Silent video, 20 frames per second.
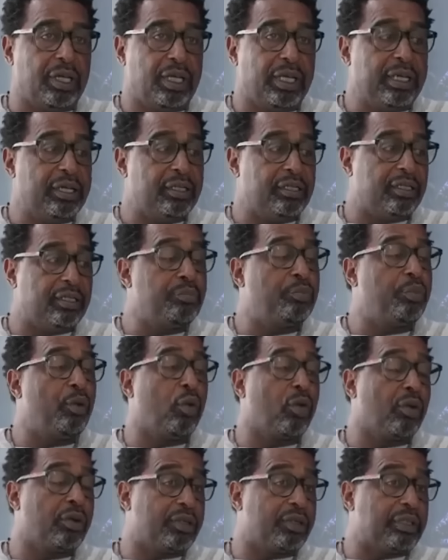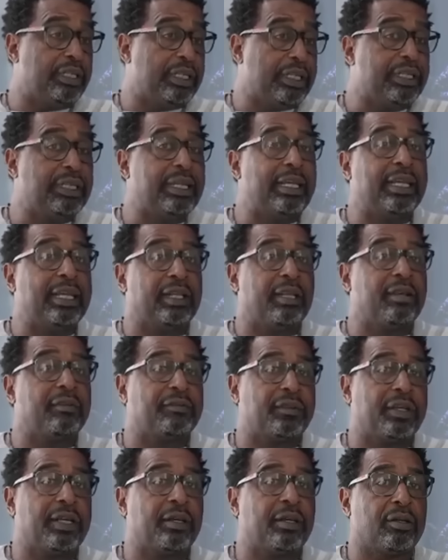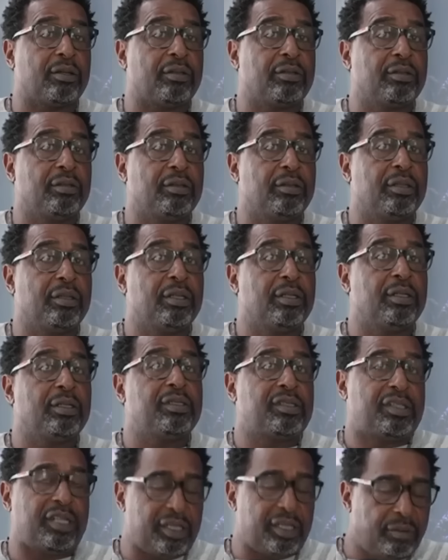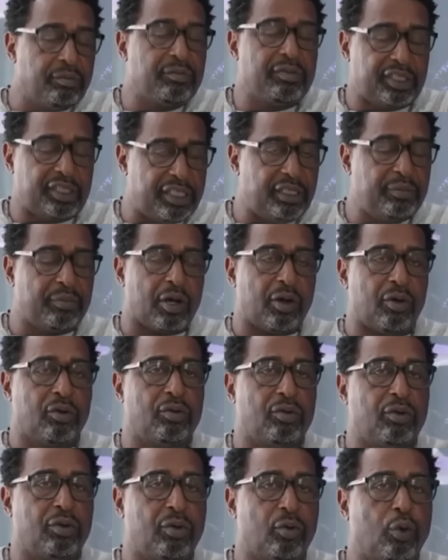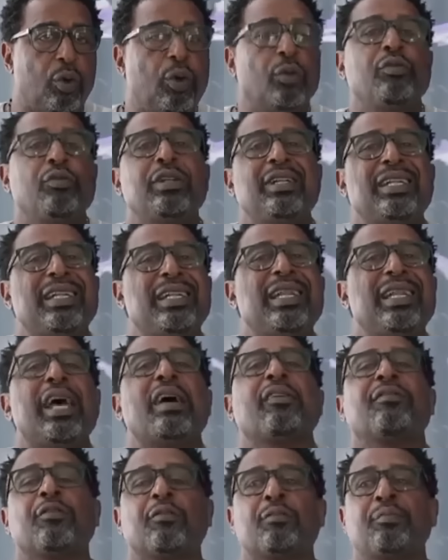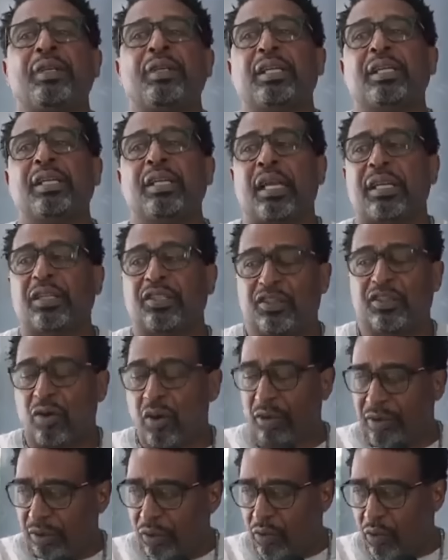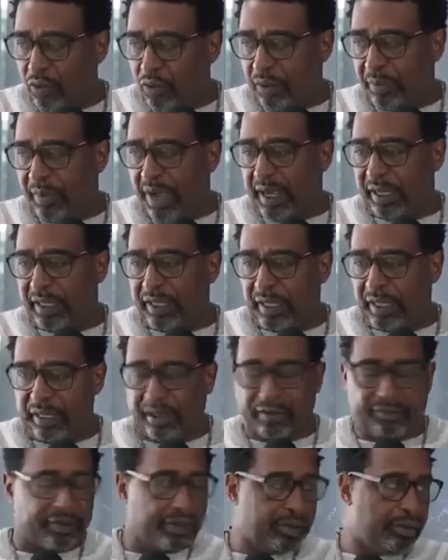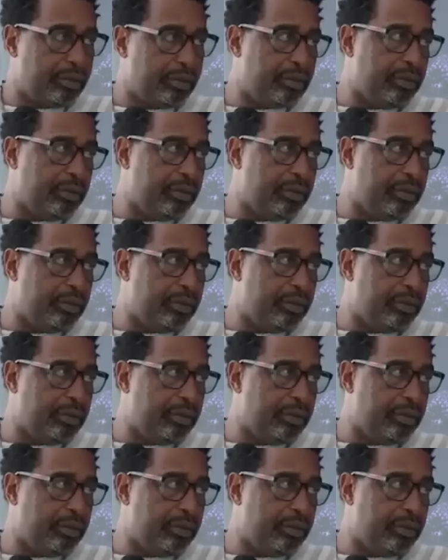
is important in the NFL, Tim Tebow will never be a starting quarterback in the NFL.